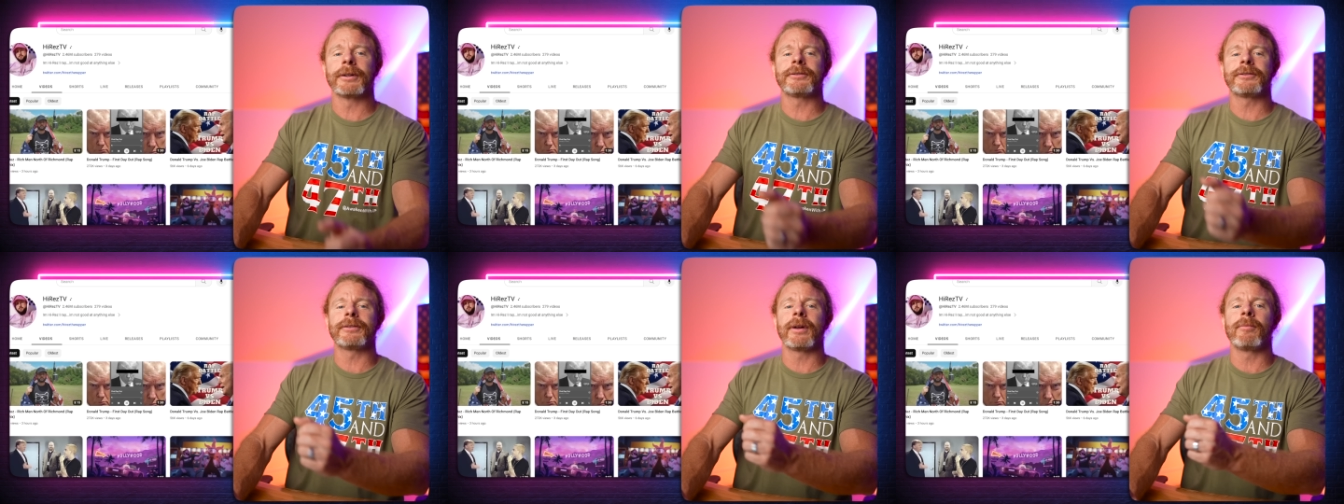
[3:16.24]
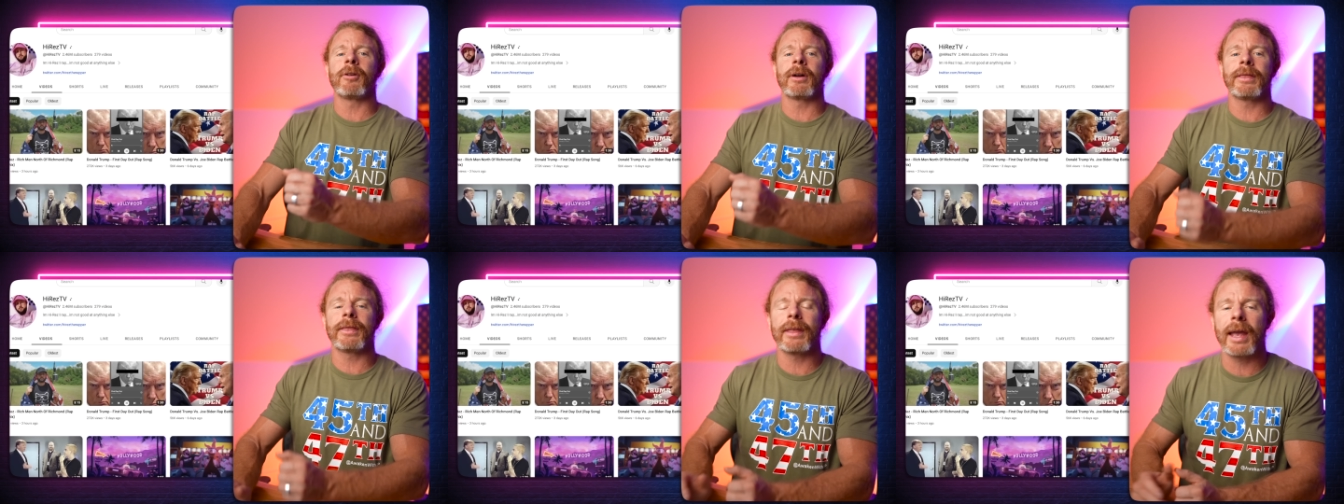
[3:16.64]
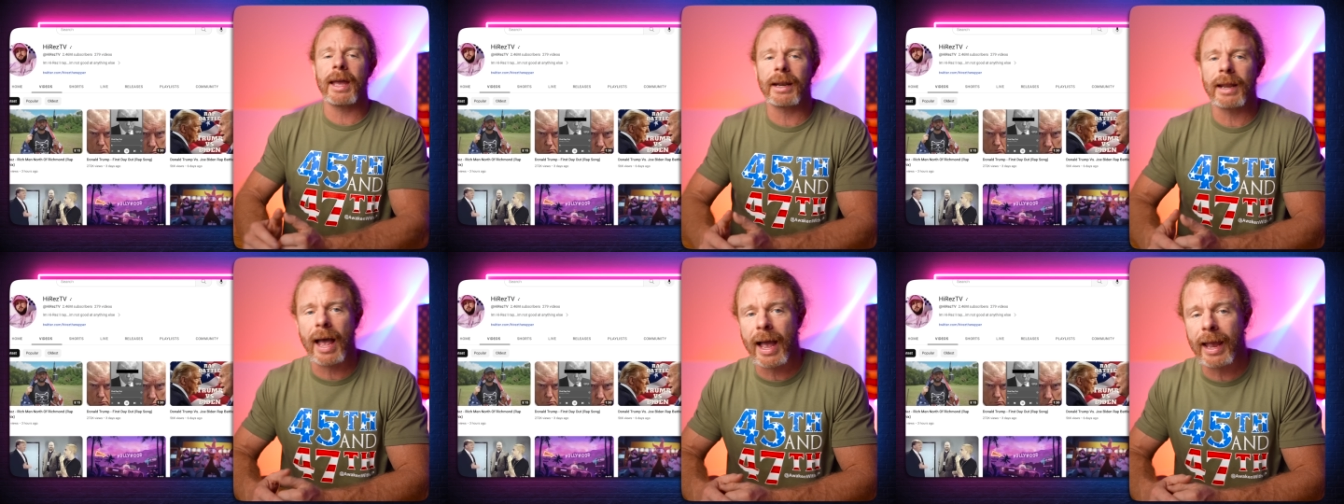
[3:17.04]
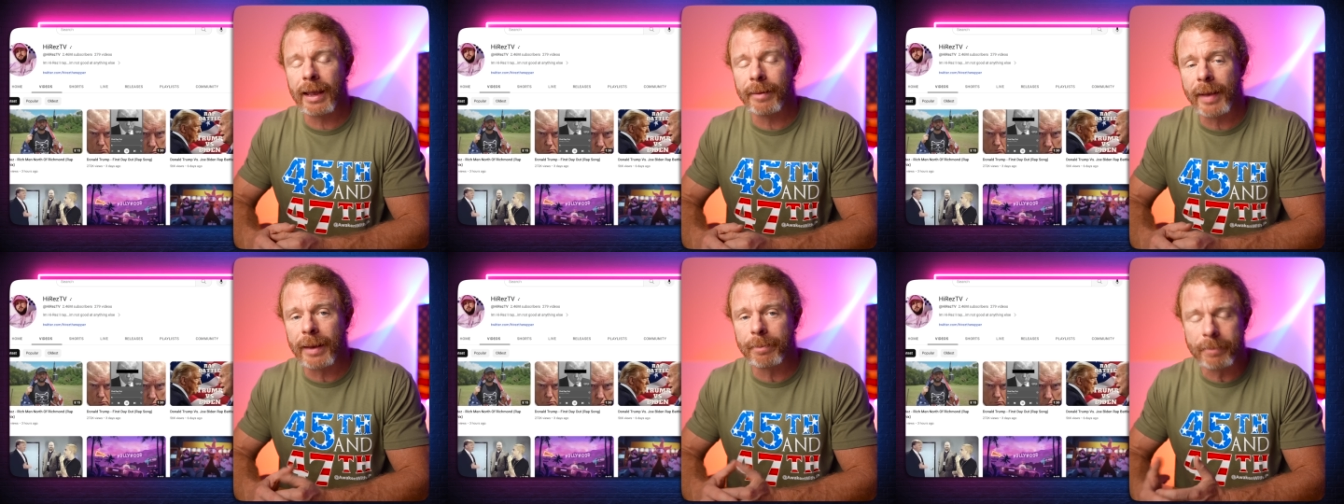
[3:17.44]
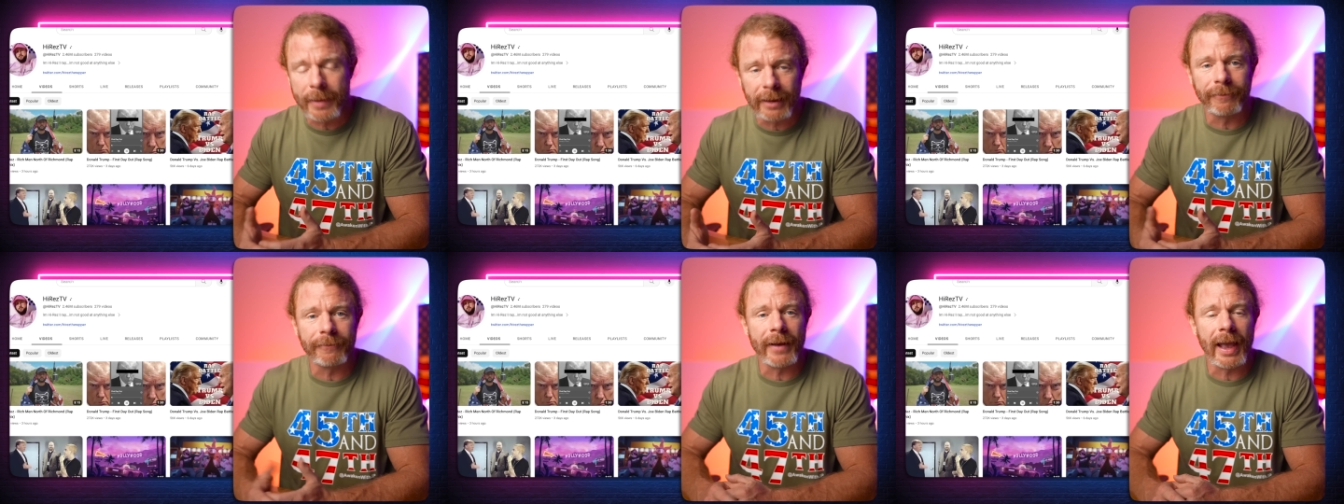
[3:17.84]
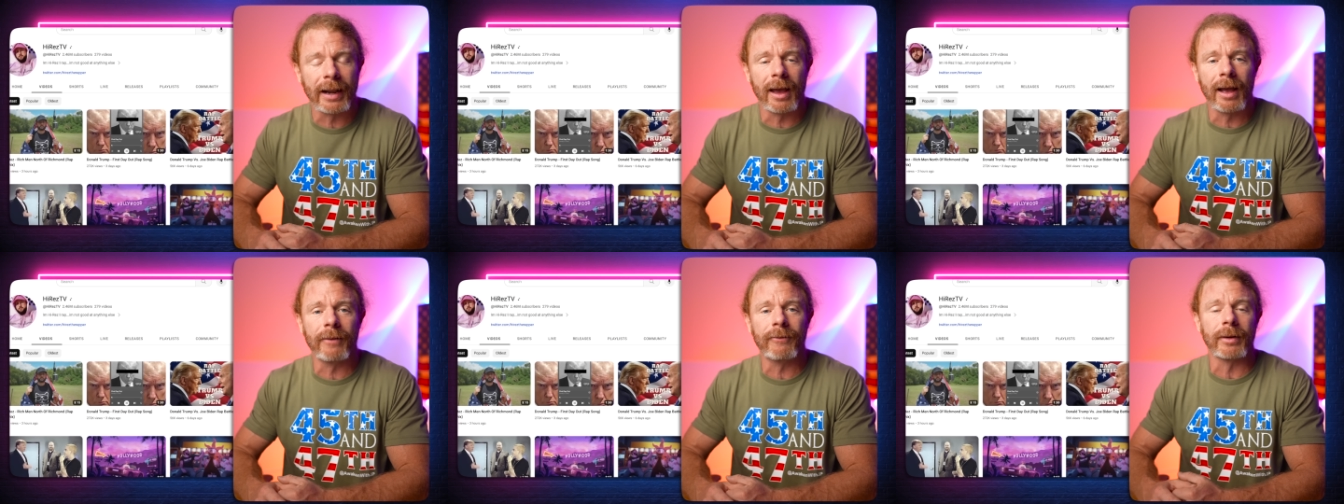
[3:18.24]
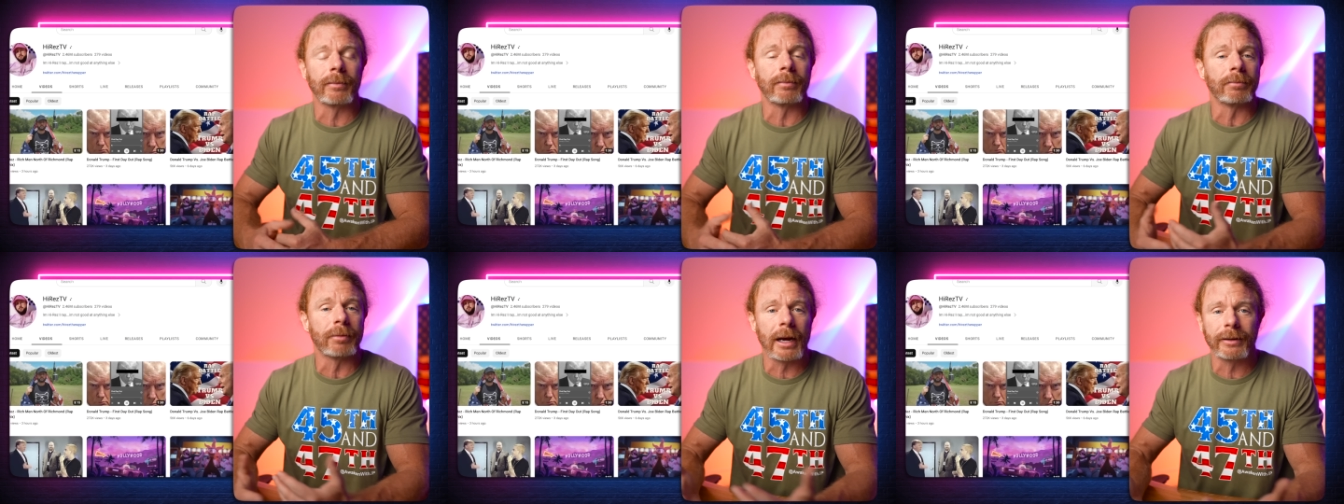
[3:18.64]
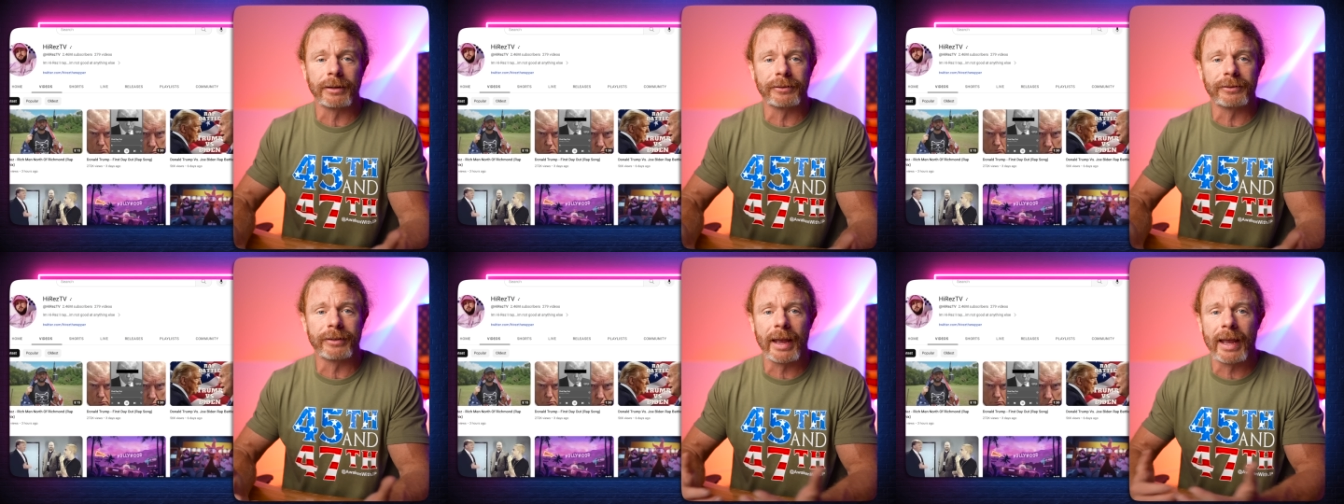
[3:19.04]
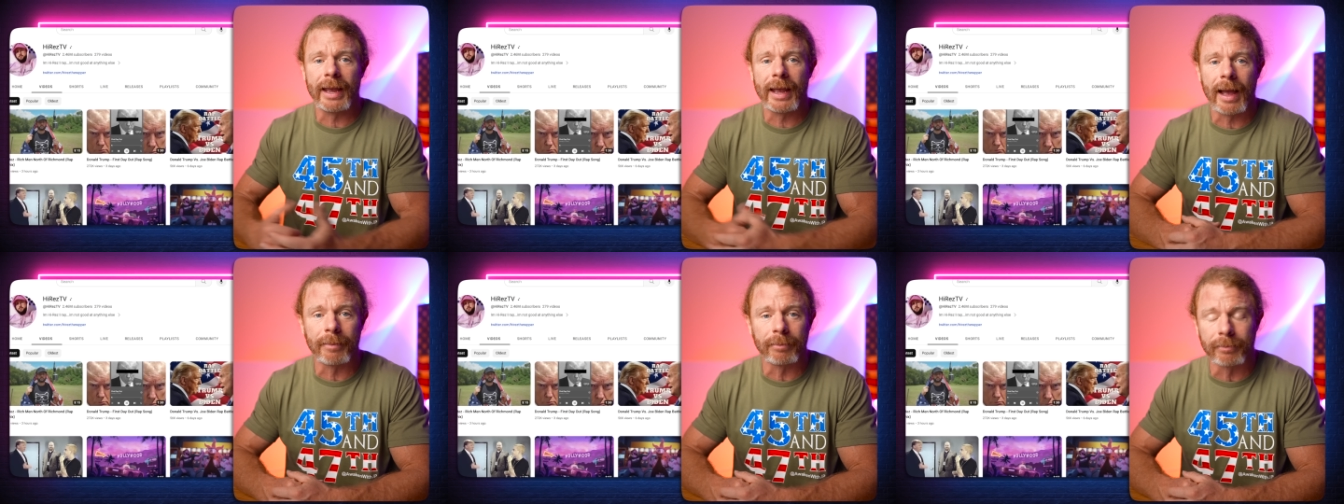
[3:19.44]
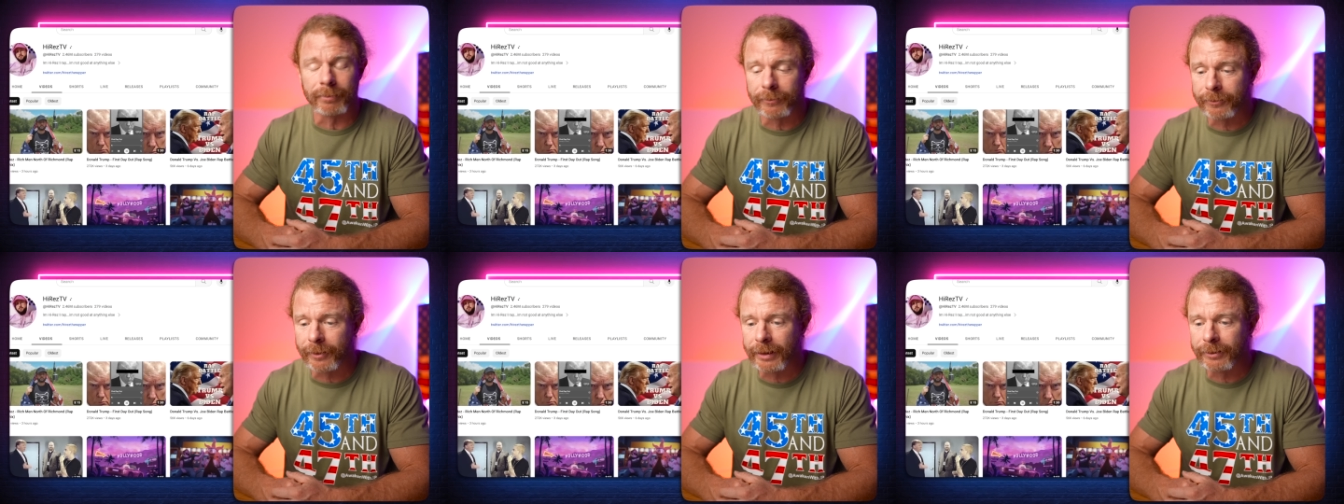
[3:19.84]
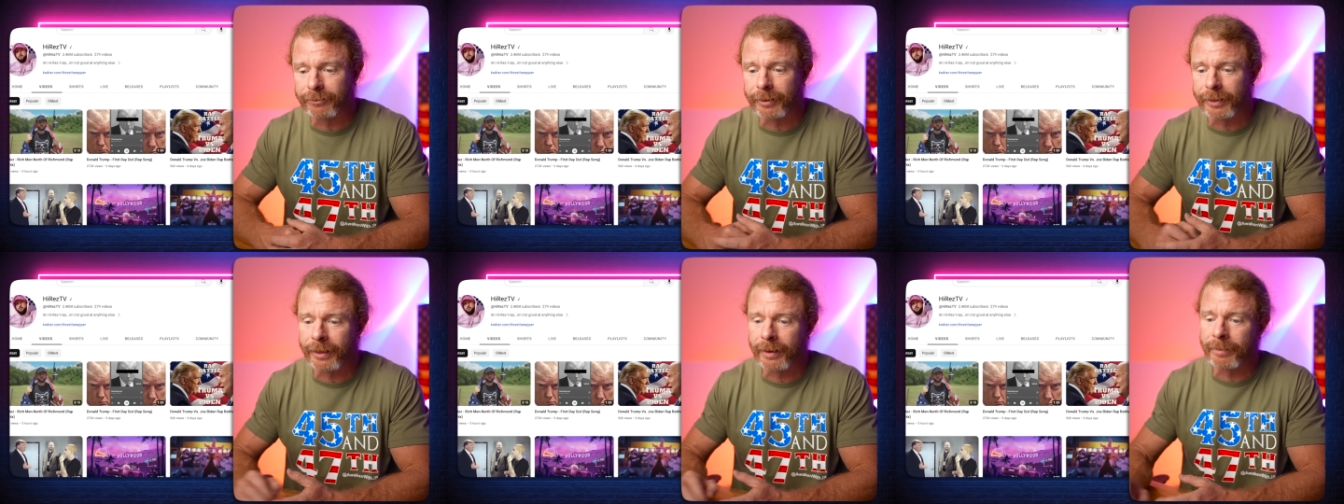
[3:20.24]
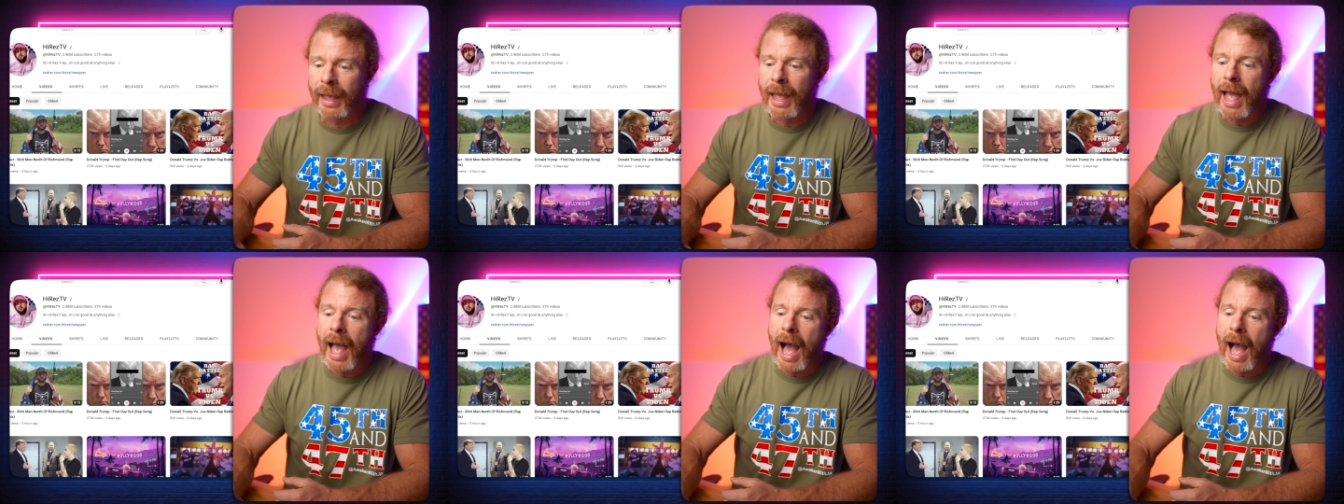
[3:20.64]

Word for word: is someone that I am a big fan of and proud to say I'm friends with him.